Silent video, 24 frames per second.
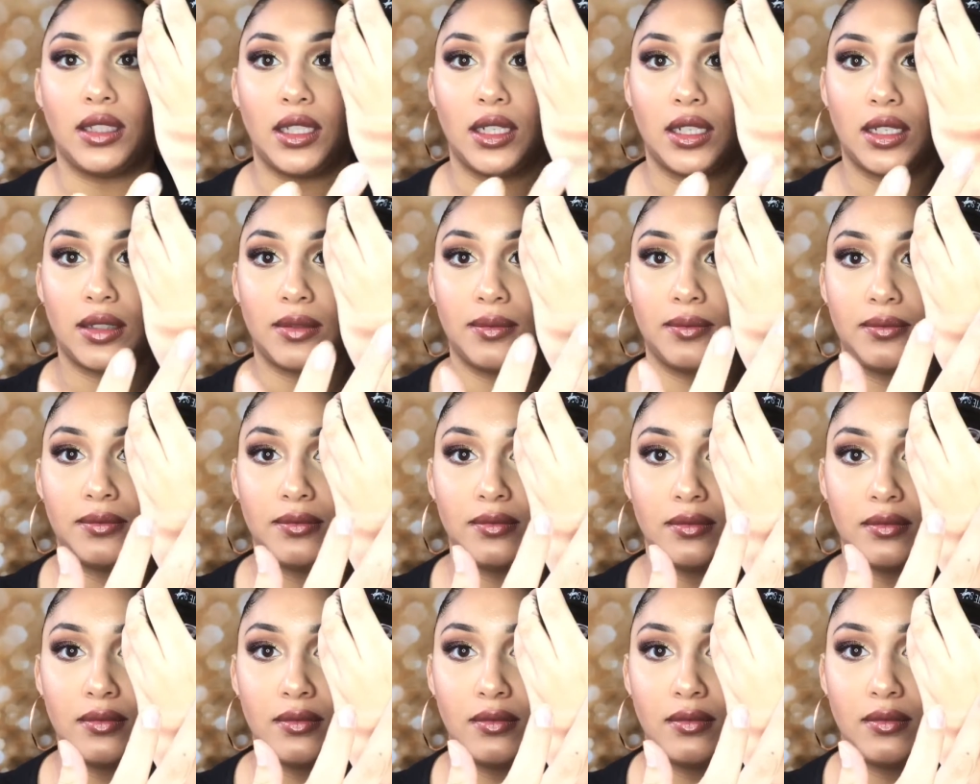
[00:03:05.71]
Look,
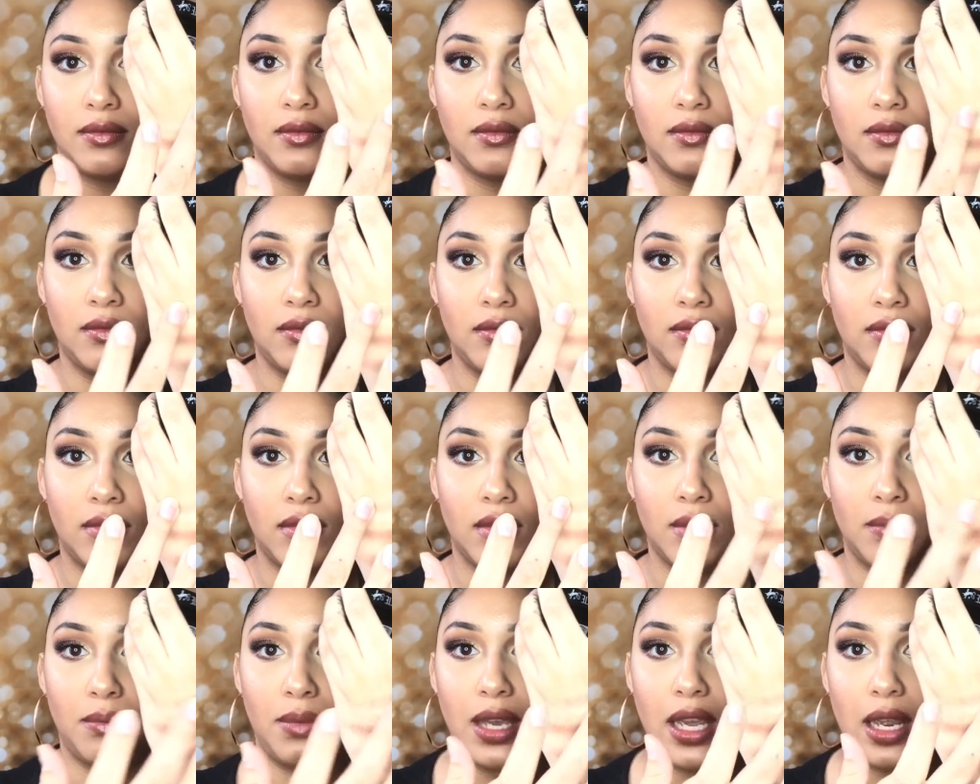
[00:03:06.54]

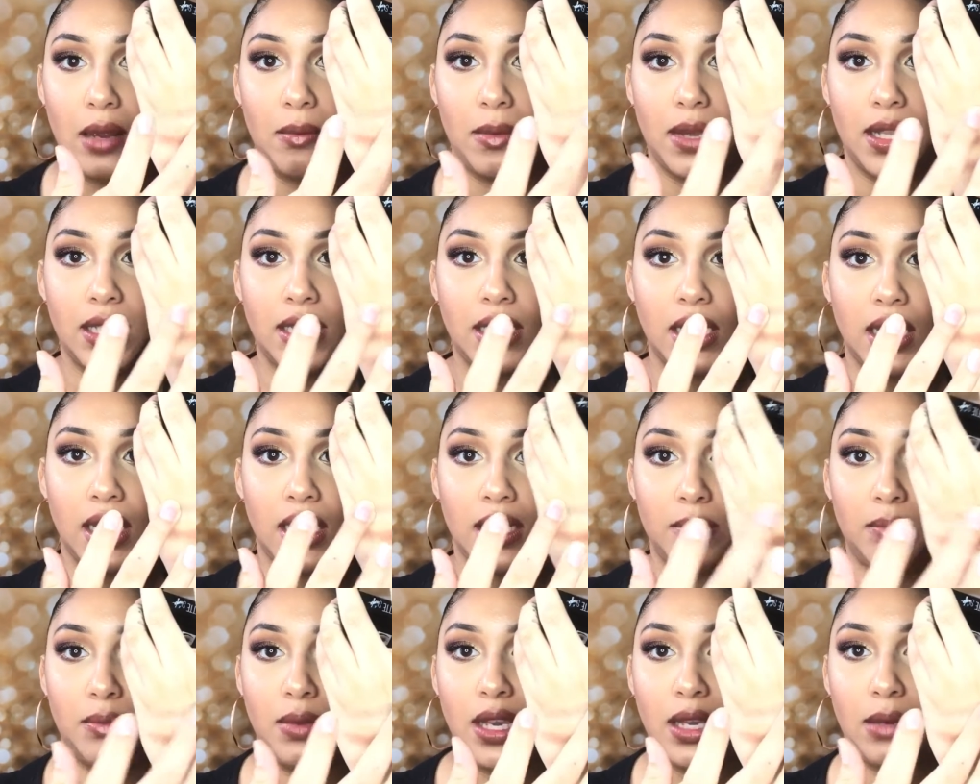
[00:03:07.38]

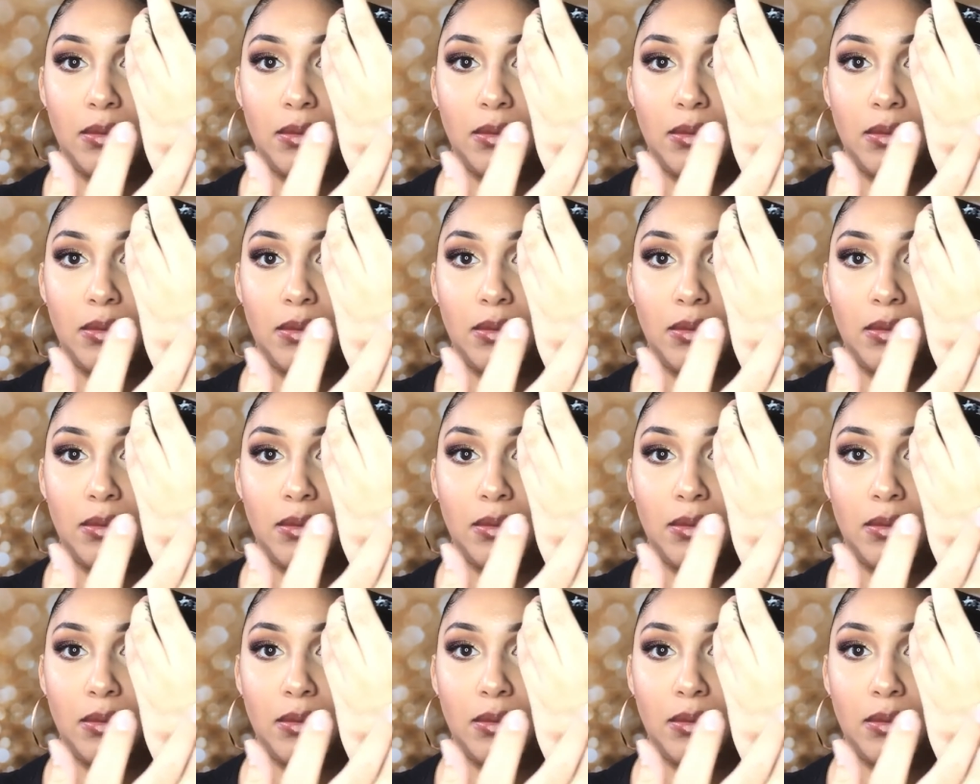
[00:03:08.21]
pigmented.